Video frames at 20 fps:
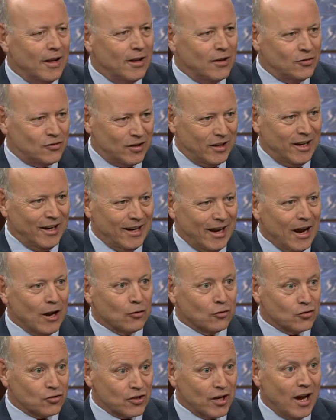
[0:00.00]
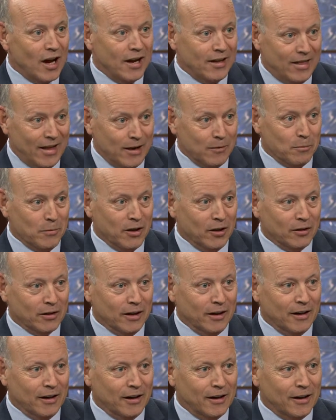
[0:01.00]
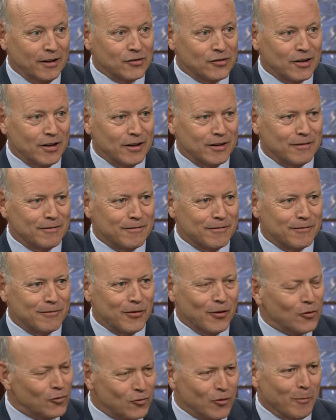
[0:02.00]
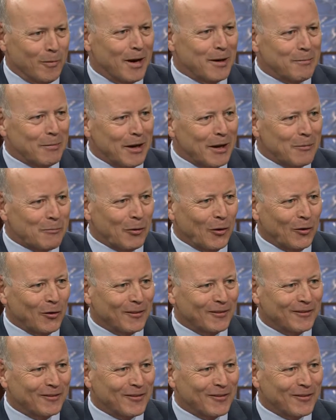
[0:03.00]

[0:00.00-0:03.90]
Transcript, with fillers: sitting outside that building and I said, those are my people.